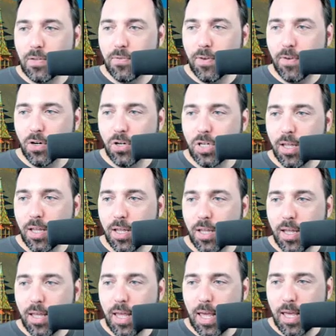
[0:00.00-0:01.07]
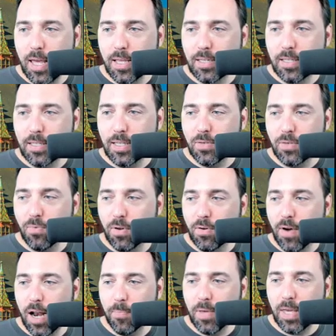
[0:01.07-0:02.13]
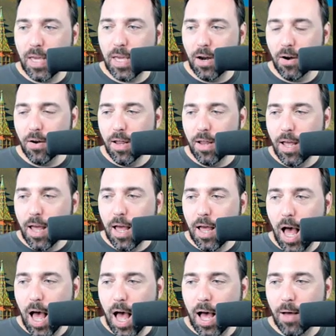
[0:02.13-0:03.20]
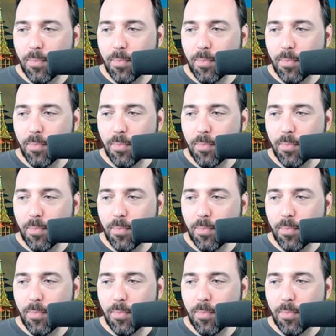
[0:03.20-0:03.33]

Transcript: Our fitness function is this one right up here.